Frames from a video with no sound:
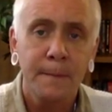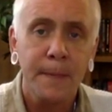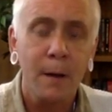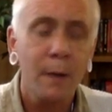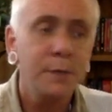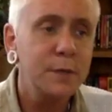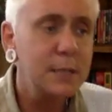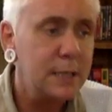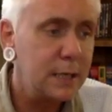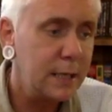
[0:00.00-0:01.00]
Now, I was
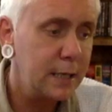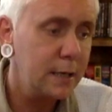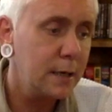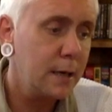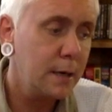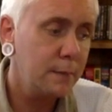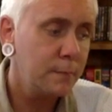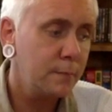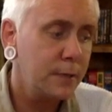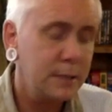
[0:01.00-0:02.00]
recently
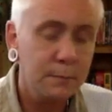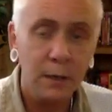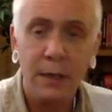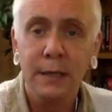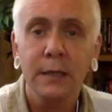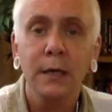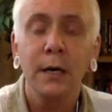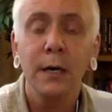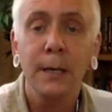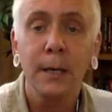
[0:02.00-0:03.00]
reading my
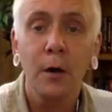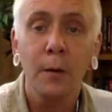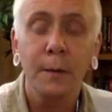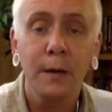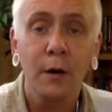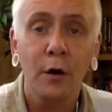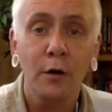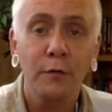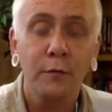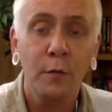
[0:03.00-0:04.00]
copy
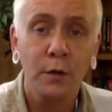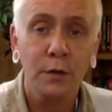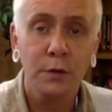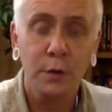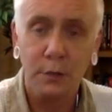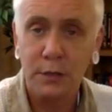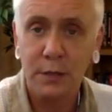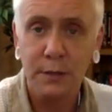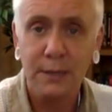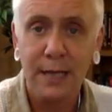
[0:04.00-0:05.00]
of What Doctors
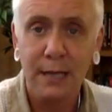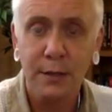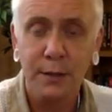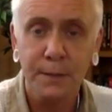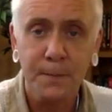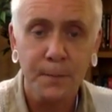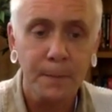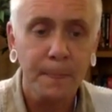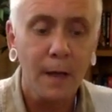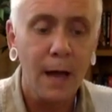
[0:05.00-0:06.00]
Don't Tell You.
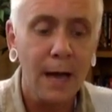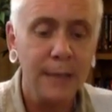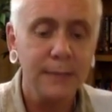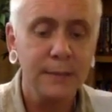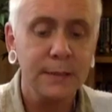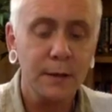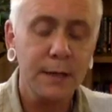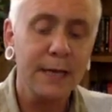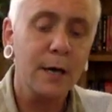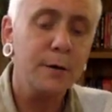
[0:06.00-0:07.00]
And,
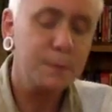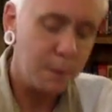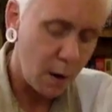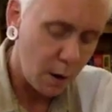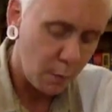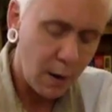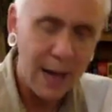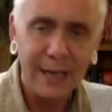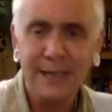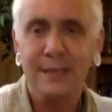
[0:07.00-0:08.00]
it goes part
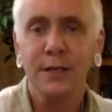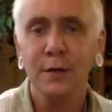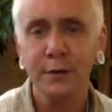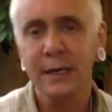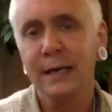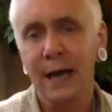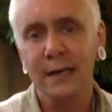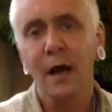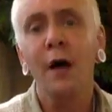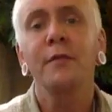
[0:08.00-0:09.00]
way into looking
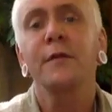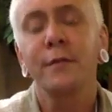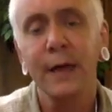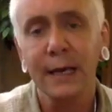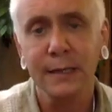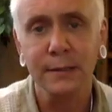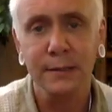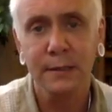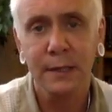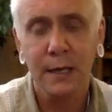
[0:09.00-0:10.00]
at other
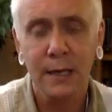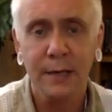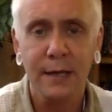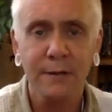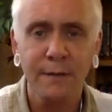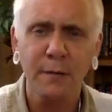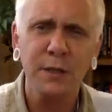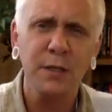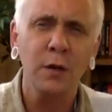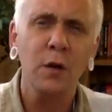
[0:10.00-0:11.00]
things. And they
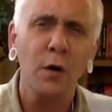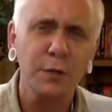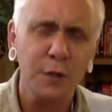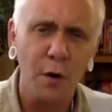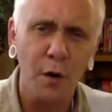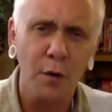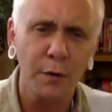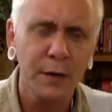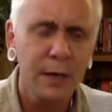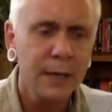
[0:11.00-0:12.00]
focus a lot
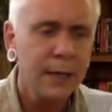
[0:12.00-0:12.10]
on